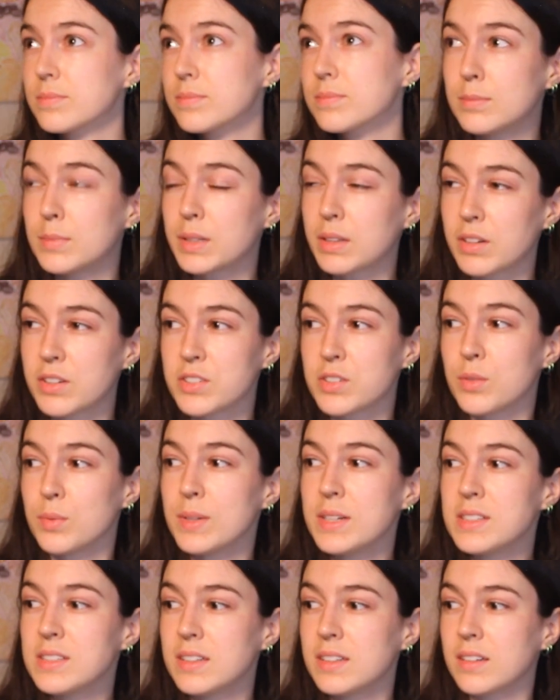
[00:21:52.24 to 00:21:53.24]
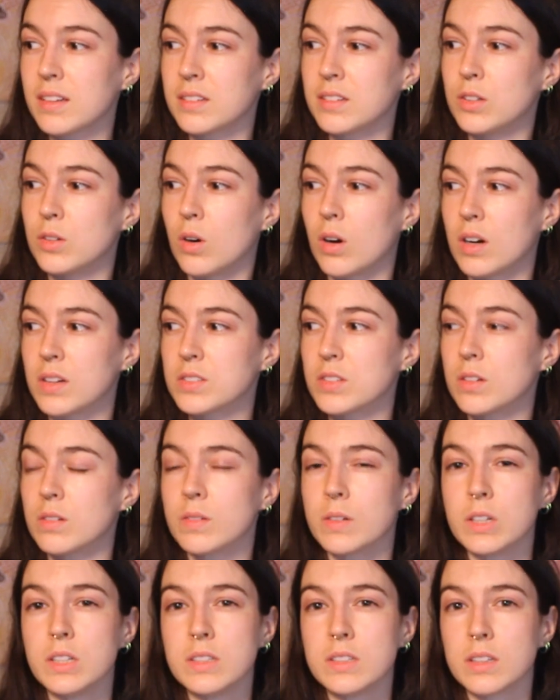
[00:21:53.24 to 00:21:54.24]
But there's a reason it doesn't cross
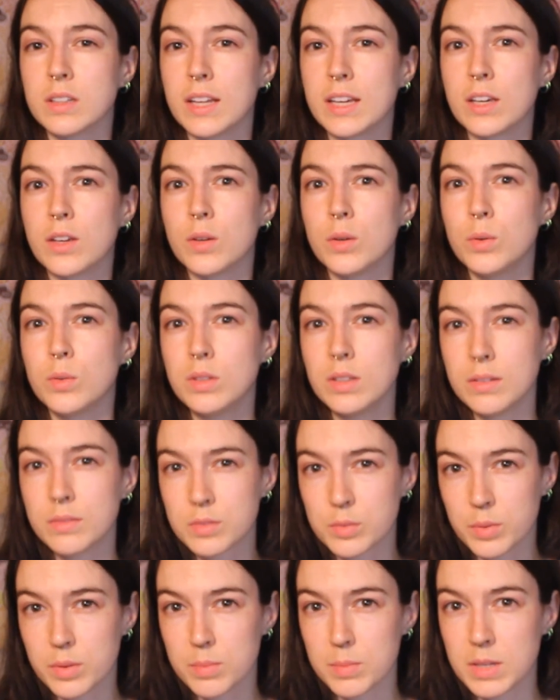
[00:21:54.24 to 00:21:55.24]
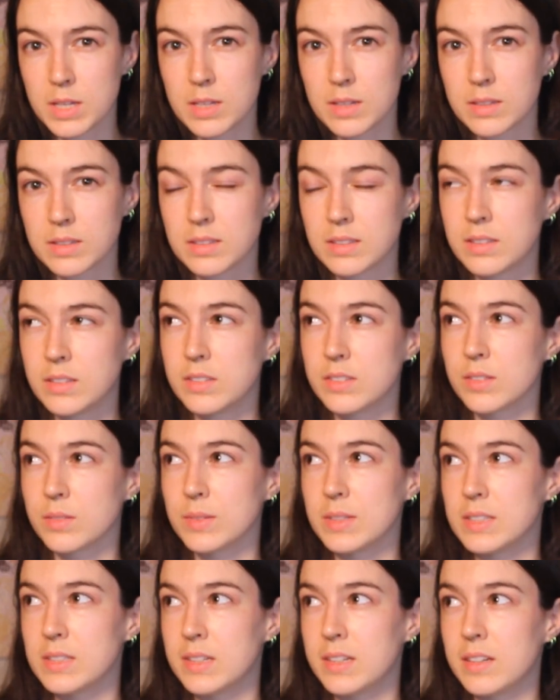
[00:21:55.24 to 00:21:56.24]
over into like who lives with me, and there's a
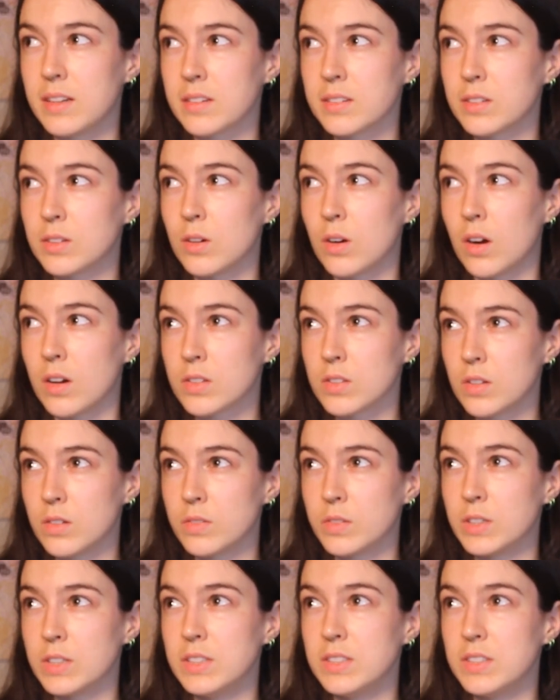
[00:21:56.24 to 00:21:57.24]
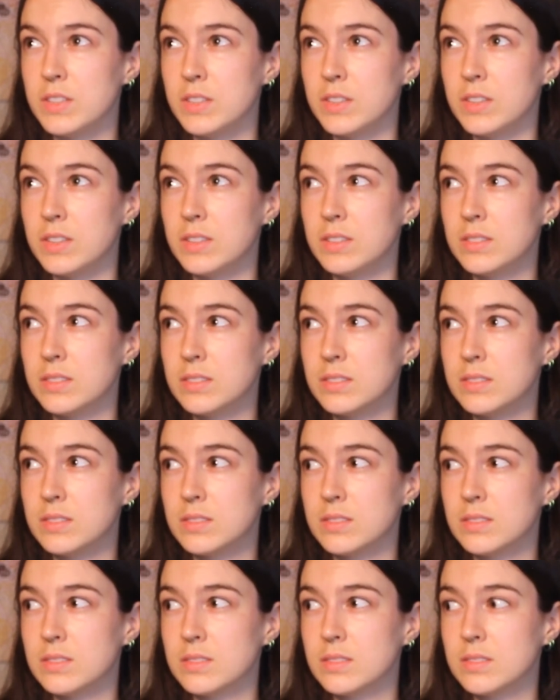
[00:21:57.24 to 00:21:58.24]
reason it doesn't cross over into
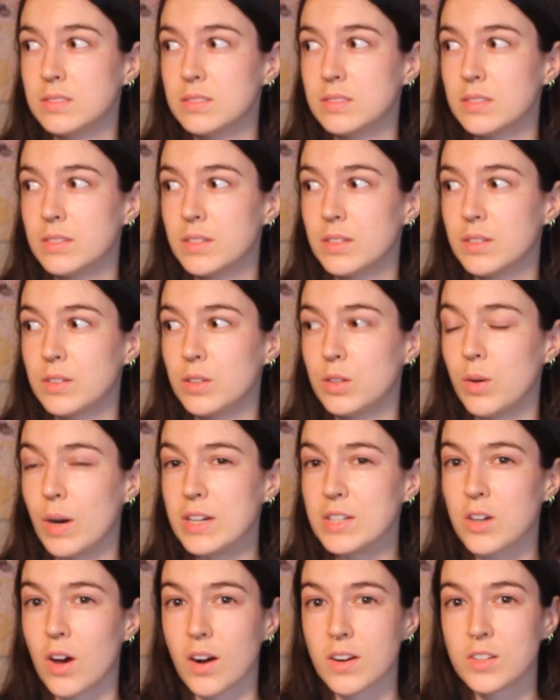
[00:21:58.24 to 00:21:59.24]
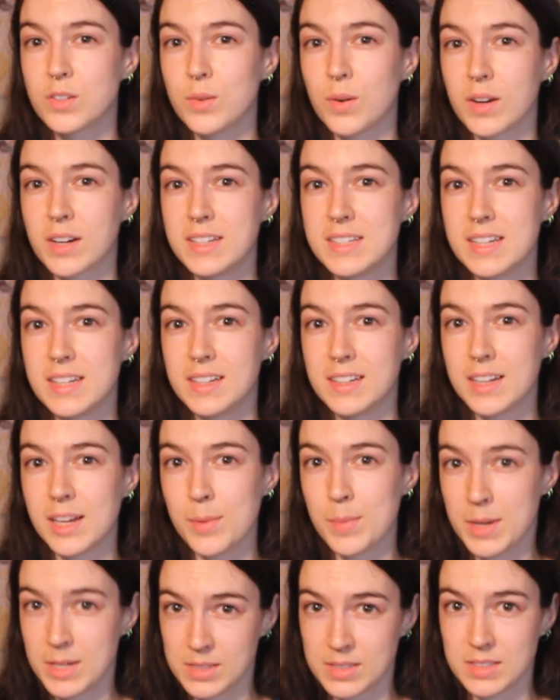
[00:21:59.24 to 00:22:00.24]
who I talk to on a day-to-day
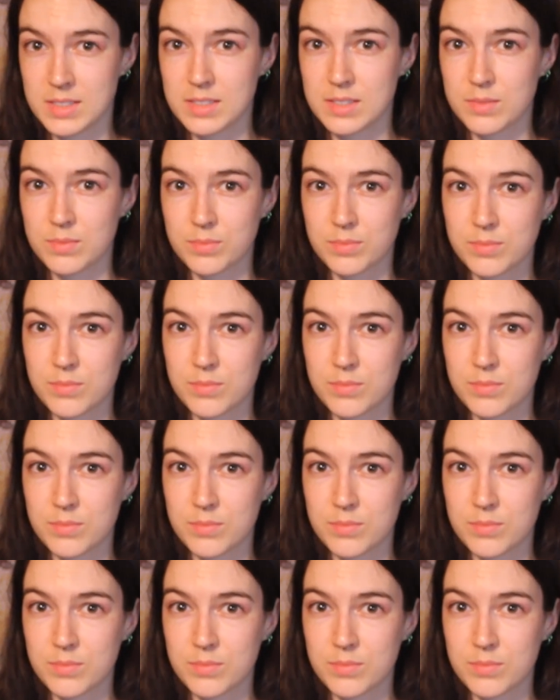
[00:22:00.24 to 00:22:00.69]
basis.